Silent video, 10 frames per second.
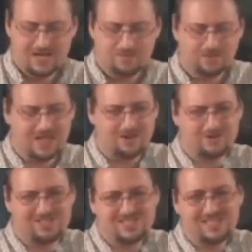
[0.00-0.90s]
people that
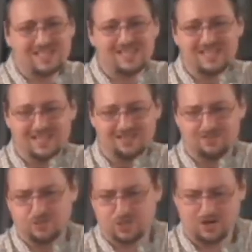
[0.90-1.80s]
are sitting
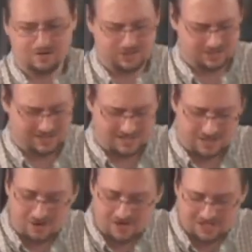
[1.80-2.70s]
in the churches
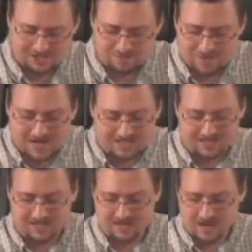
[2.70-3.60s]
and they're
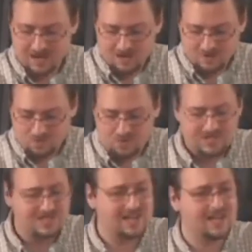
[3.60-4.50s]
expecting
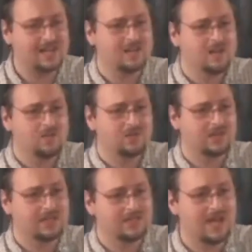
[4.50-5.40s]
one day
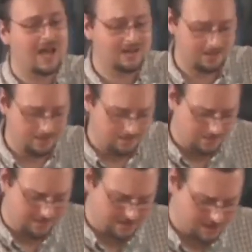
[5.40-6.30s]
when they die, they're,
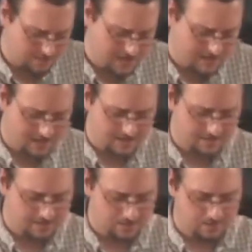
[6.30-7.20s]
they're
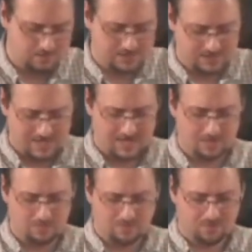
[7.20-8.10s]
expecting that they're going to
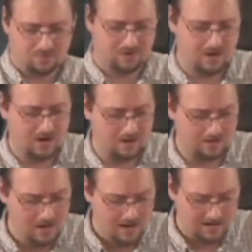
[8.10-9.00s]
stand before
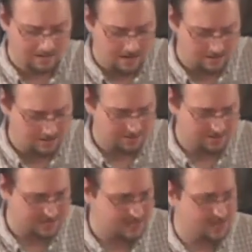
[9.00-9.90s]
God and God's
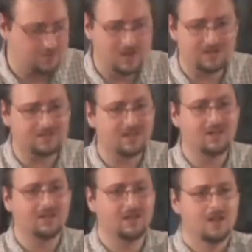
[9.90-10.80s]
going to say, well
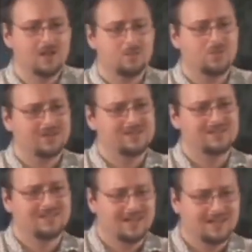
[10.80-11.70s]
done. But
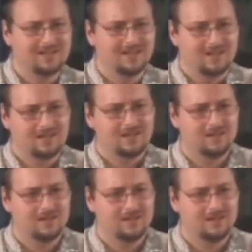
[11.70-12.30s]
instead,